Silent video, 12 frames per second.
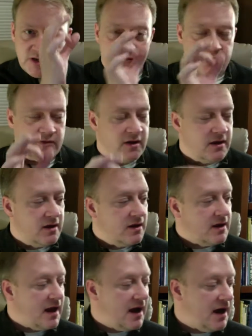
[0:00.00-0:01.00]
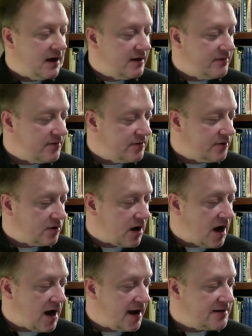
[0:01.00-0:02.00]
have their
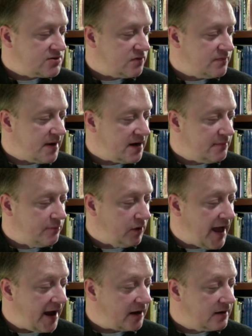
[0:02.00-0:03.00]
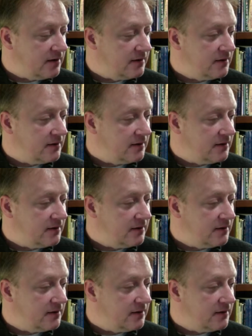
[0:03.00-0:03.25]
eyes are made of black